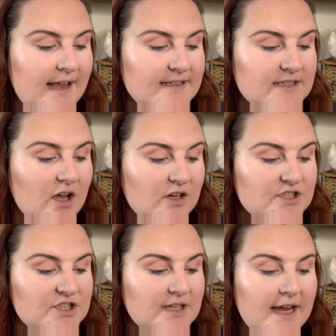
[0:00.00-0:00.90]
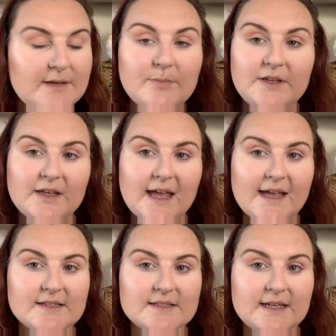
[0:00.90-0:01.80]
dark shade, but you can
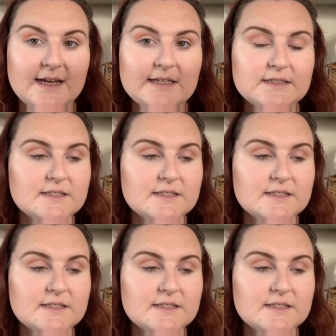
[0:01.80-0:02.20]
see it.